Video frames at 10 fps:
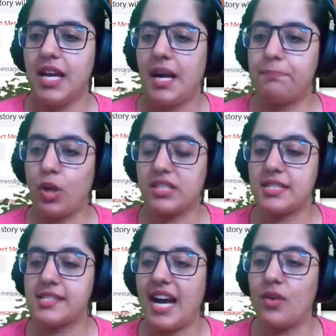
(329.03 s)
A plot
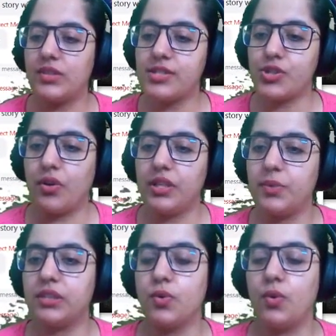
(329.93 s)
is how the story
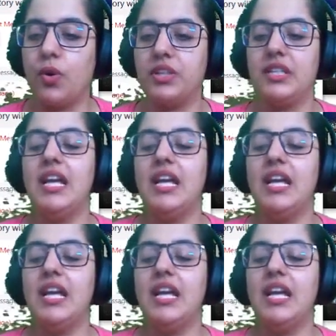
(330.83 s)
will go on.